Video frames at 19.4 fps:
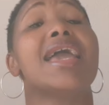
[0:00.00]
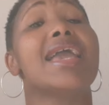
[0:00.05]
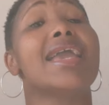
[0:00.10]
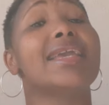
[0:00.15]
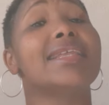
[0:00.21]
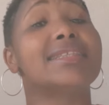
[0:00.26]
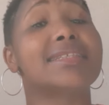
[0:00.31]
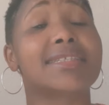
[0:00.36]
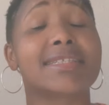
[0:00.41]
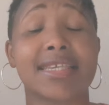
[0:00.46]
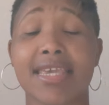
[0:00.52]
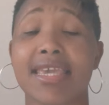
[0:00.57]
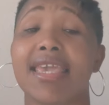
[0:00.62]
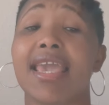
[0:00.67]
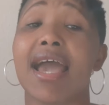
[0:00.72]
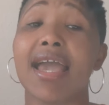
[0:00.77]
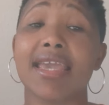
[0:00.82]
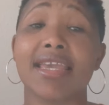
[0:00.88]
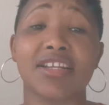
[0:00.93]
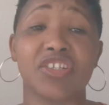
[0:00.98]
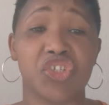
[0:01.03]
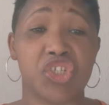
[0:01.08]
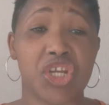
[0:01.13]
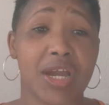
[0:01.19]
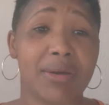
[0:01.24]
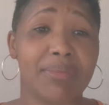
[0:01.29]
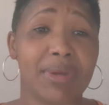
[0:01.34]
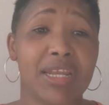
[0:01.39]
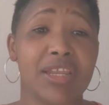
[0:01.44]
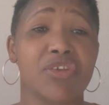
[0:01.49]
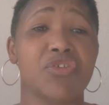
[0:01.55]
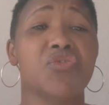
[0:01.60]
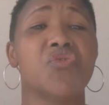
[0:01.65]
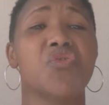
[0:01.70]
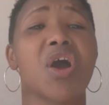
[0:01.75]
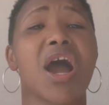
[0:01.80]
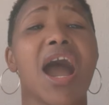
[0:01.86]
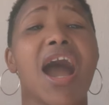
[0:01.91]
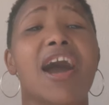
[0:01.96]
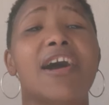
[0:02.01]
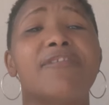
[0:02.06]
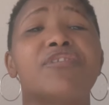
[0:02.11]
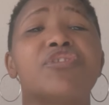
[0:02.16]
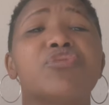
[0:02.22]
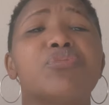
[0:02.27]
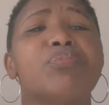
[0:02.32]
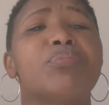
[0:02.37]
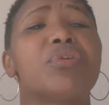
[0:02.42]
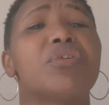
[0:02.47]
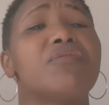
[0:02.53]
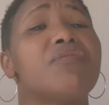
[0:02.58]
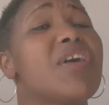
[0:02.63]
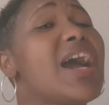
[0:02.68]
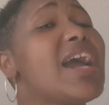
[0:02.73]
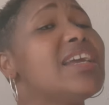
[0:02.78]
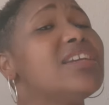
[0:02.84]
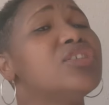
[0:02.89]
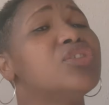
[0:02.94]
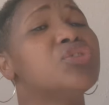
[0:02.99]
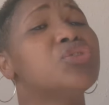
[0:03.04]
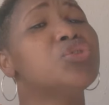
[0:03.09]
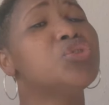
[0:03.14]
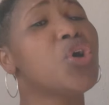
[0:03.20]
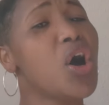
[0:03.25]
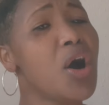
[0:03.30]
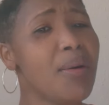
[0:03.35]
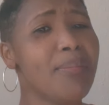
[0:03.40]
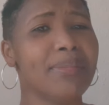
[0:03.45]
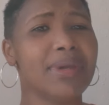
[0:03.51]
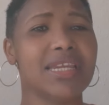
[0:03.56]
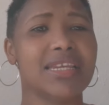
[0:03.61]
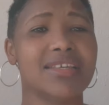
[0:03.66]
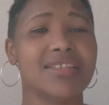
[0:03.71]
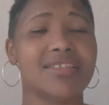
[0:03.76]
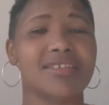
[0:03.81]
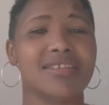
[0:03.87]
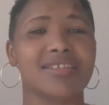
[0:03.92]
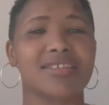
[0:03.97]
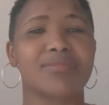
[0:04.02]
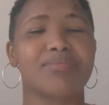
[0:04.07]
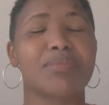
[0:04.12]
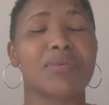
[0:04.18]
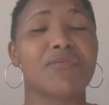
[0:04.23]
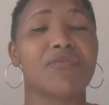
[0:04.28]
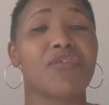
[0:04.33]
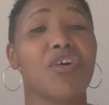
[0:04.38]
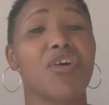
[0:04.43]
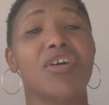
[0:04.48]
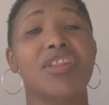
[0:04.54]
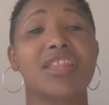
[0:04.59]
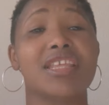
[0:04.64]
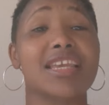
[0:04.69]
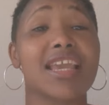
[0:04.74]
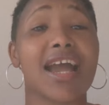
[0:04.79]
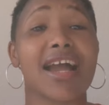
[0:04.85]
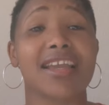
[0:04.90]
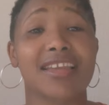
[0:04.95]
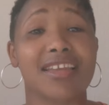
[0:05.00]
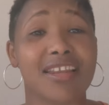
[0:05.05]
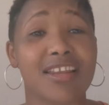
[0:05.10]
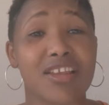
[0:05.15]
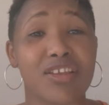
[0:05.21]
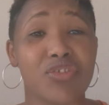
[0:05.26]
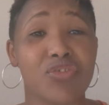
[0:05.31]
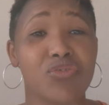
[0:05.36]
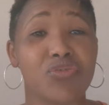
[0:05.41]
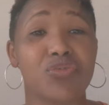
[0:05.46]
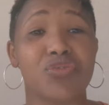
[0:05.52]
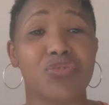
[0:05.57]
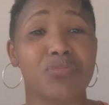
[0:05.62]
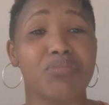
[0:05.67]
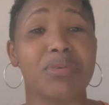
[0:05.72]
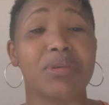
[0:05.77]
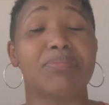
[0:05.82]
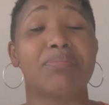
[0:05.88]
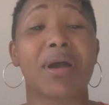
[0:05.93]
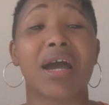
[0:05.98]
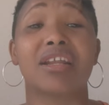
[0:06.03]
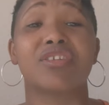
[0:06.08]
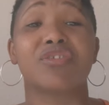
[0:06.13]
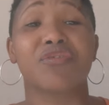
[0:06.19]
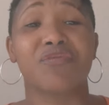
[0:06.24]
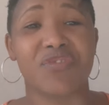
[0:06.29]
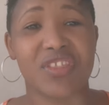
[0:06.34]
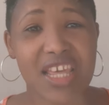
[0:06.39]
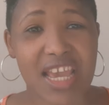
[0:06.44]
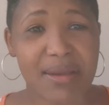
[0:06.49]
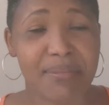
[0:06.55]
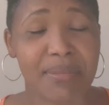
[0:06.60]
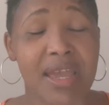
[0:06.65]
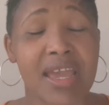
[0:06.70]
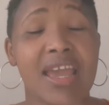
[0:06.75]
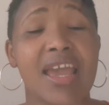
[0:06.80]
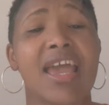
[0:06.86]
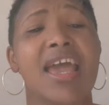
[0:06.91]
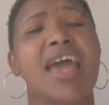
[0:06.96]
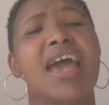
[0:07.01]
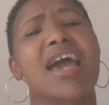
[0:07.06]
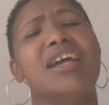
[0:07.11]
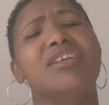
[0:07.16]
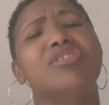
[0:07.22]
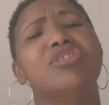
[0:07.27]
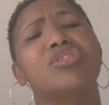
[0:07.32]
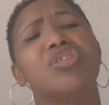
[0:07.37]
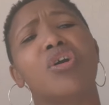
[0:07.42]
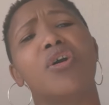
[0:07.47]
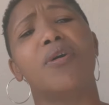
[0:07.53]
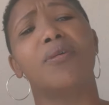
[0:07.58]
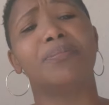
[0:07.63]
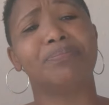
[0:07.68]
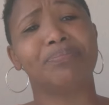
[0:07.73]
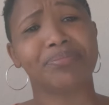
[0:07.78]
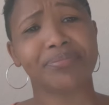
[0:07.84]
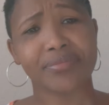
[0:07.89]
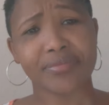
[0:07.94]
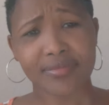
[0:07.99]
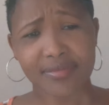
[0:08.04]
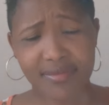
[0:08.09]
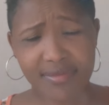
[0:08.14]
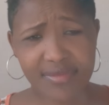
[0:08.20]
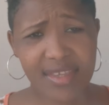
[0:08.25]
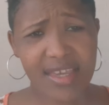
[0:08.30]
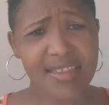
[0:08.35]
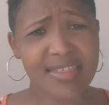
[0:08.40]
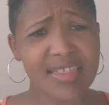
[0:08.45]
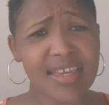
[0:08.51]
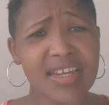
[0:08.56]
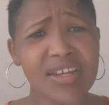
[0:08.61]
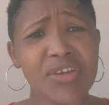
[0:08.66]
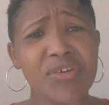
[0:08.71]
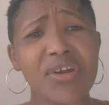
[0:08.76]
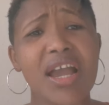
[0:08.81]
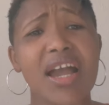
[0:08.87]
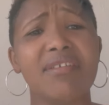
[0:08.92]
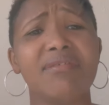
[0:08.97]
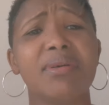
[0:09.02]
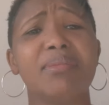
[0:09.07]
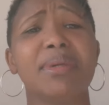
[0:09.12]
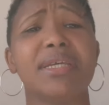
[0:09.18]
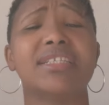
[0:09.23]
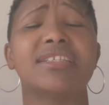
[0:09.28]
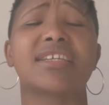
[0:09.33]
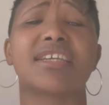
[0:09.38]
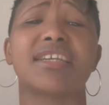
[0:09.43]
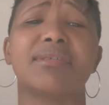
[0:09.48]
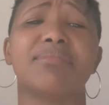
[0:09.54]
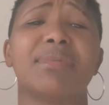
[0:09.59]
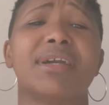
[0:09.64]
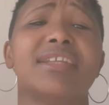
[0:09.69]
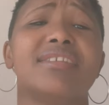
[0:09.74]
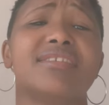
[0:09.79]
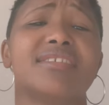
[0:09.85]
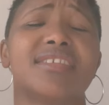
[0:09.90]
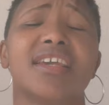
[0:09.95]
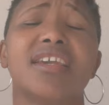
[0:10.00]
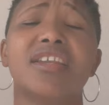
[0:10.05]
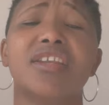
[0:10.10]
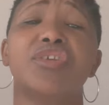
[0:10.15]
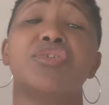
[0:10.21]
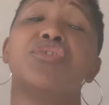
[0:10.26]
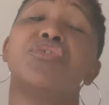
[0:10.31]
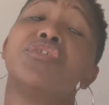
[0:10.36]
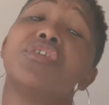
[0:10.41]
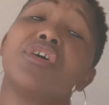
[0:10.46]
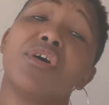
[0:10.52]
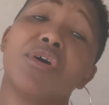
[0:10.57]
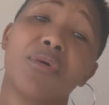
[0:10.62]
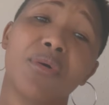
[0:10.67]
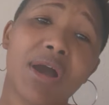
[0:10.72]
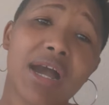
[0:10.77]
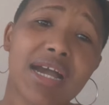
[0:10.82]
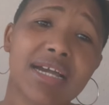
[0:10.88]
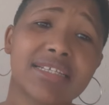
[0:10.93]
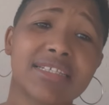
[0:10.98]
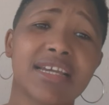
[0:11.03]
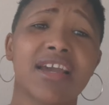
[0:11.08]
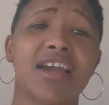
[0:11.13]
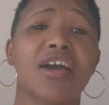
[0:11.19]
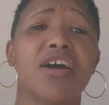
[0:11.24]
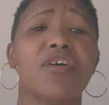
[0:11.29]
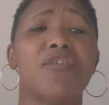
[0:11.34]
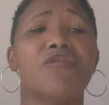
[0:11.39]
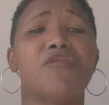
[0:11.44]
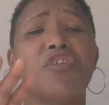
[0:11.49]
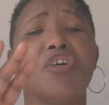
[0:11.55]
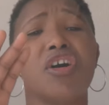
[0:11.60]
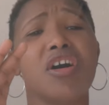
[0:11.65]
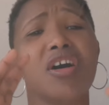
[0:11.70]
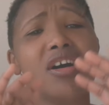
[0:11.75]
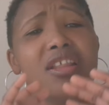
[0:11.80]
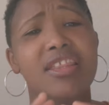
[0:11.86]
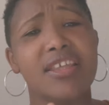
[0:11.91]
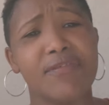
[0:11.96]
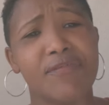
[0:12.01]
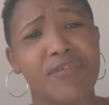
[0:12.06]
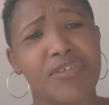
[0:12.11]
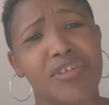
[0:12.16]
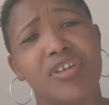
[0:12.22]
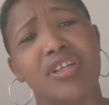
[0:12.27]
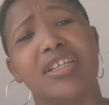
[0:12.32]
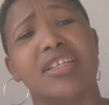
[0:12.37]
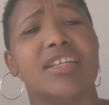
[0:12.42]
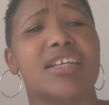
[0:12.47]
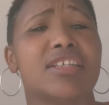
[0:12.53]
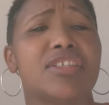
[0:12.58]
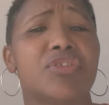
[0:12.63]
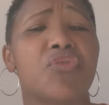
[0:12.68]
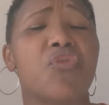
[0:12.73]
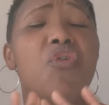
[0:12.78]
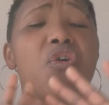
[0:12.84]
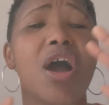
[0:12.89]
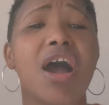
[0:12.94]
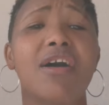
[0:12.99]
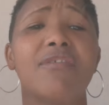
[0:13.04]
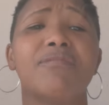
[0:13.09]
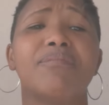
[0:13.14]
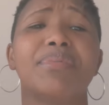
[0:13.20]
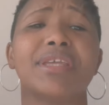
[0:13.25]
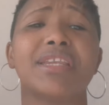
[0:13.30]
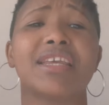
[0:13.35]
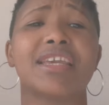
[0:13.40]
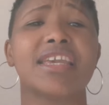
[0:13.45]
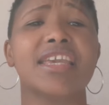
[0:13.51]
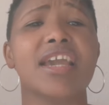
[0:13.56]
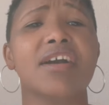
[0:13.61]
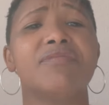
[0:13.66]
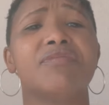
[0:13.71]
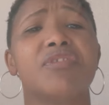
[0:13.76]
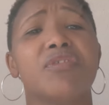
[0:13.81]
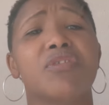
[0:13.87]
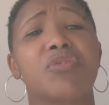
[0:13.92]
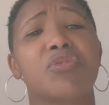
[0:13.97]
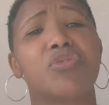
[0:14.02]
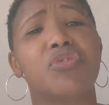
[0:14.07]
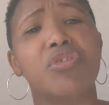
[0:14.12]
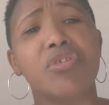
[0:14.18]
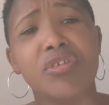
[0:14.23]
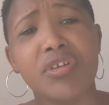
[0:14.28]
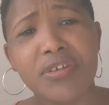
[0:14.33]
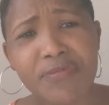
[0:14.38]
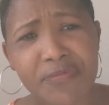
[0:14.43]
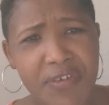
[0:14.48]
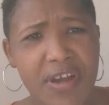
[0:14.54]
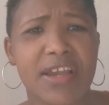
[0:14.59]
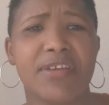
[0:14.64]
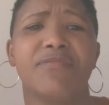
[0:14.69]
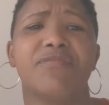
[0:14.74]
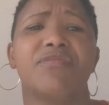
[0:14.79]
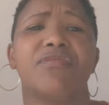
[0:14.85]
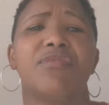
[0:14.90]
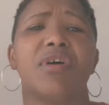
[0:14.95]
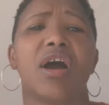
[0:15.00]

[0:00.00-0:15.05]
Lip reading: it's here in Germany. You have to provide so many things before they agree you to be part of them. And so the new government came and said, you know what, for the foreigners who have been here for good 5